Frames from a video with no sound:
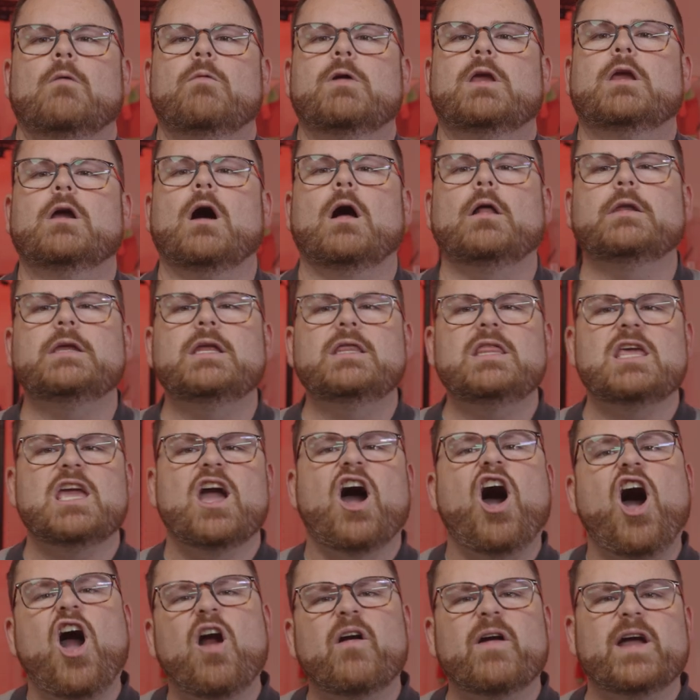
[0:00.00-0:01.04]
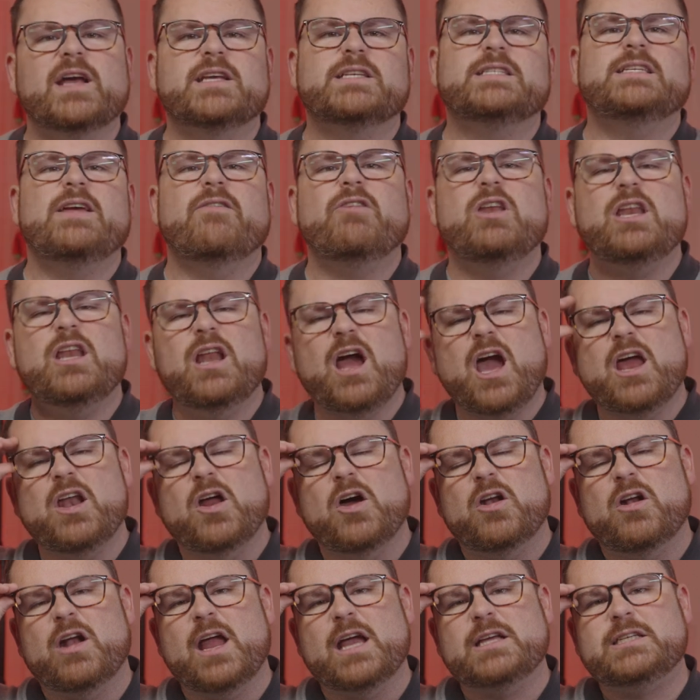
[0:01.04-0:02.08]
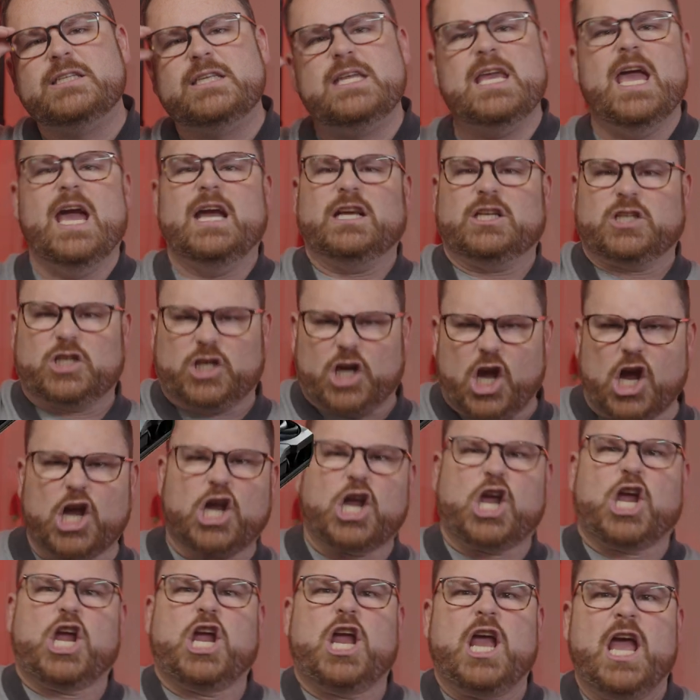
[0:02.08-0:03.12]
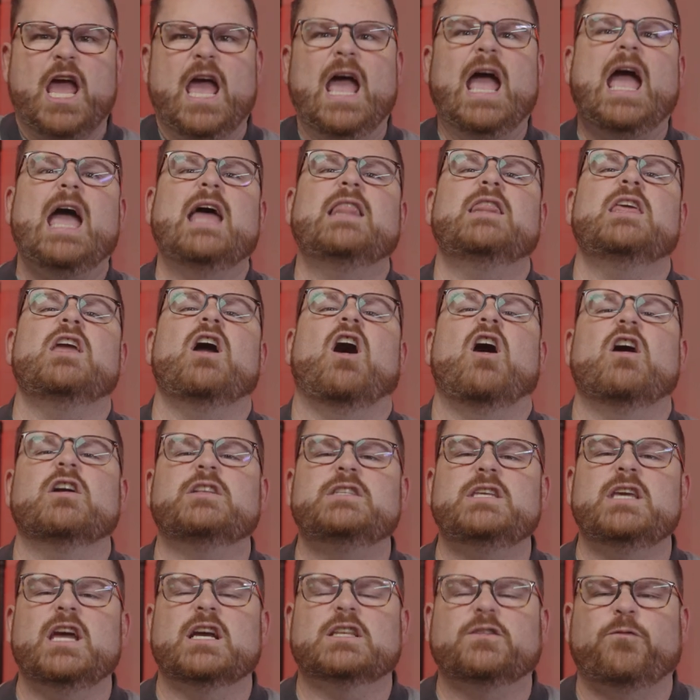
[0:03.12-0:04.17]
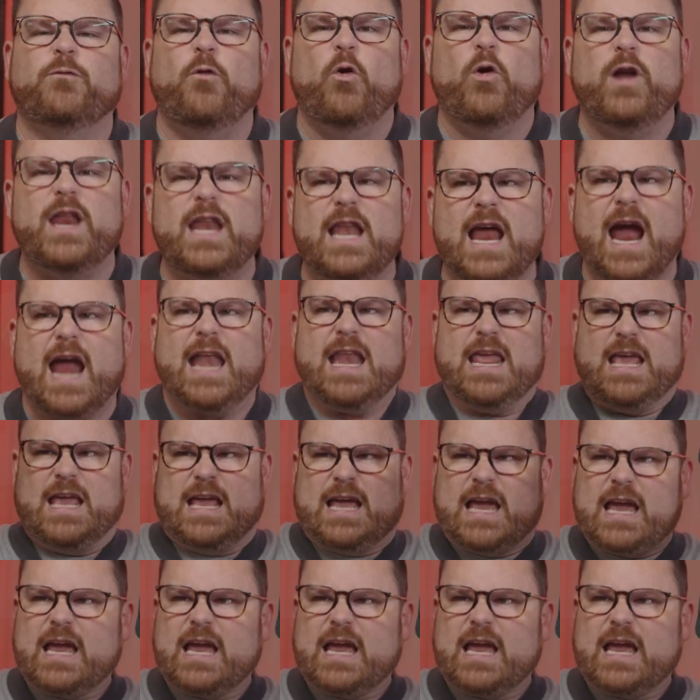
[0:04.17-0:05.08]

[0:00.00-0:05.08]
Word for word: We called in the RX 7900 XTX and the RTX 4090,